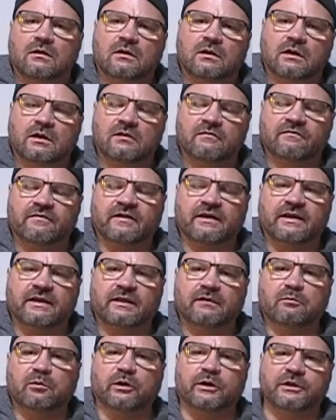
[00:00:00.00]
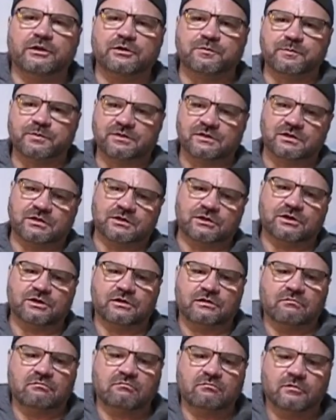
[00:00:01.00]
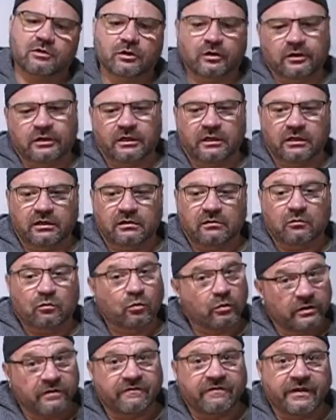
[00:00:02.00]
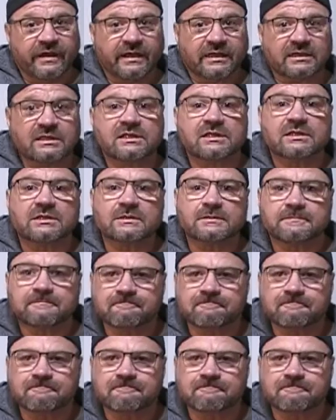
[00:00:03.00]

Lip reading: And finally, bridge position, dirty with effects.